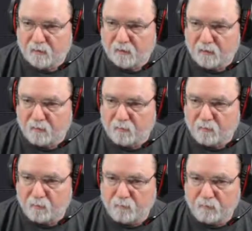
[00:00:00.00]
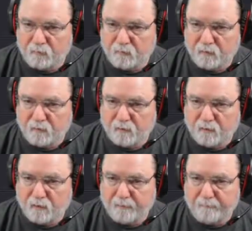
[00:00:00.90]
And I'm going to move it
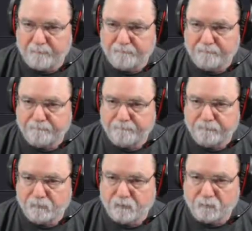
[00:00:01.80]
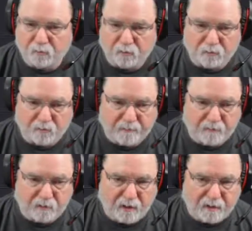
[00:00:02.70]
up. Then we're going to grab the
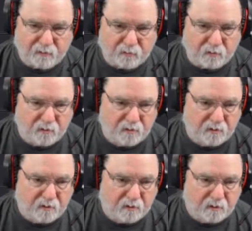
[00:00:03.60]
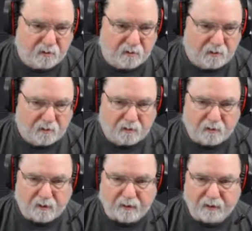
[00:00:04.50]
last one.
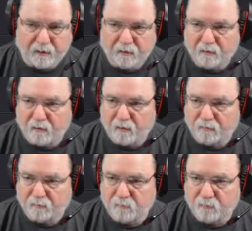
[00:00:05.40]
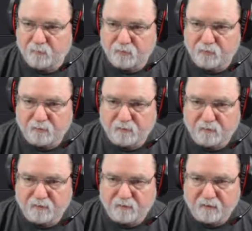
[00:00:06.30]
And all I'm going to do is shrink
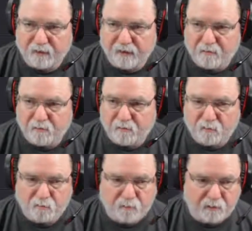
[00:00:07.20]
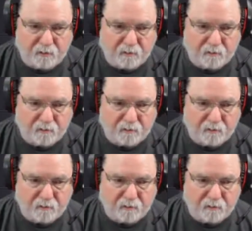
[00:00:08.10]
this down a little bit.